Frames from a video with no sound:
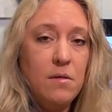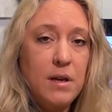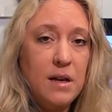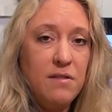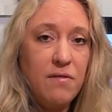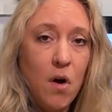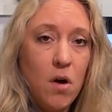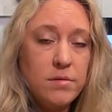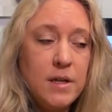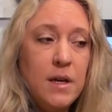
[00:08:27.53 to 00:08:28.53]
get
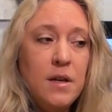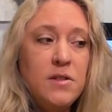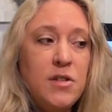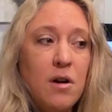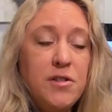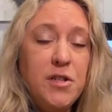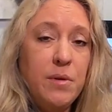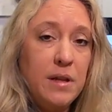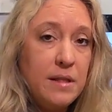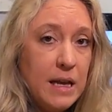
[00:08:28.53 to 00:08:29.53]
involved, start
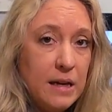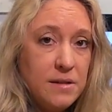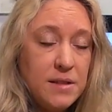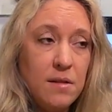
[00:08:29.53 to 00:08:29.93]
doing things.